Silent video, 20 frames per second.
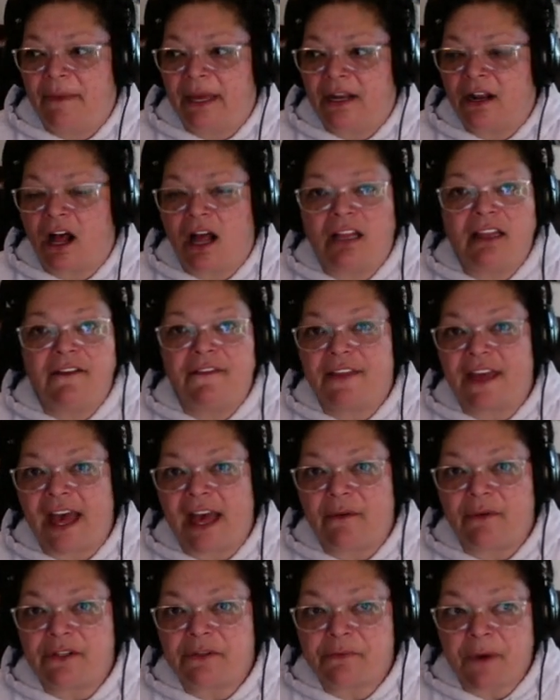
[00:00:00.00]
and all of
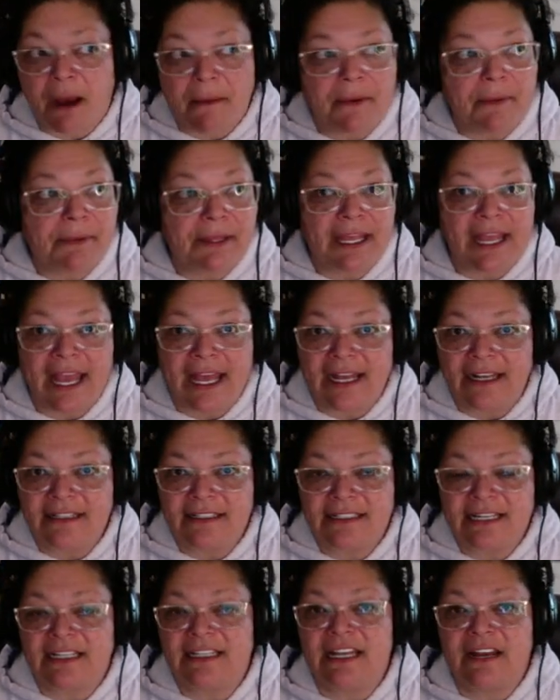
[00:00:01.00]
that was probably at
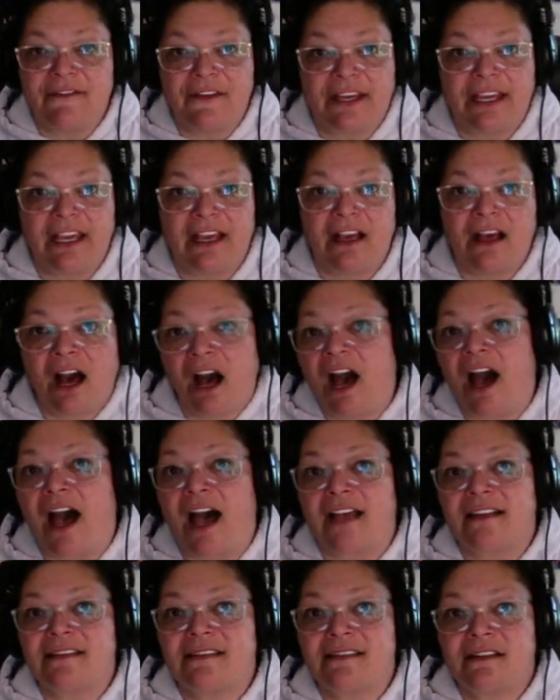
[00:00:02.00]
significant
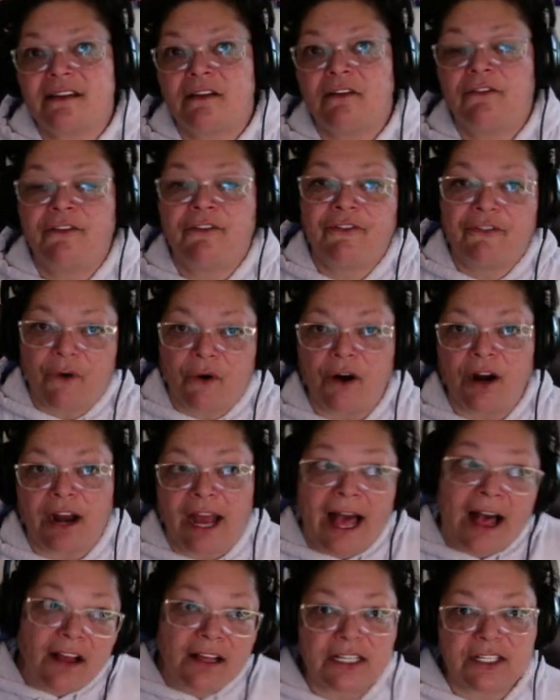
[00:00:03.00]
cost for
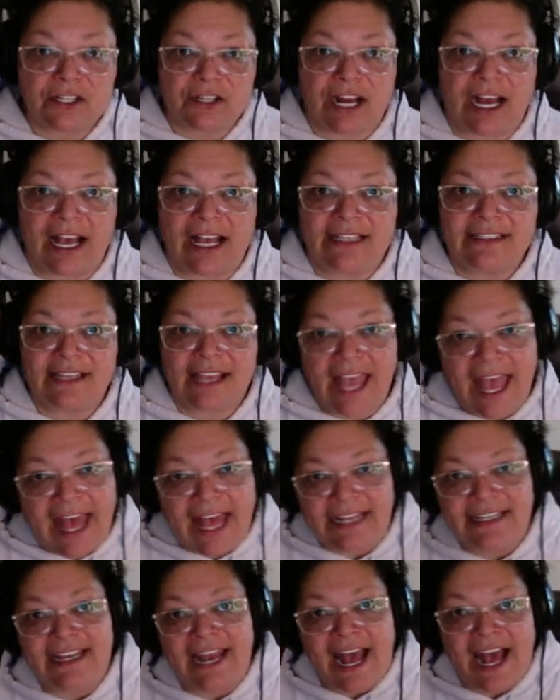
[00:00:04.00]
alcatraz
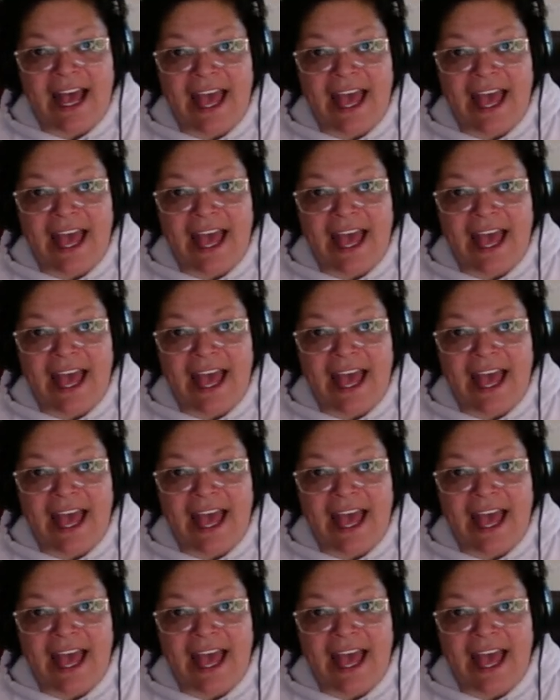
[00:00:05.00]
and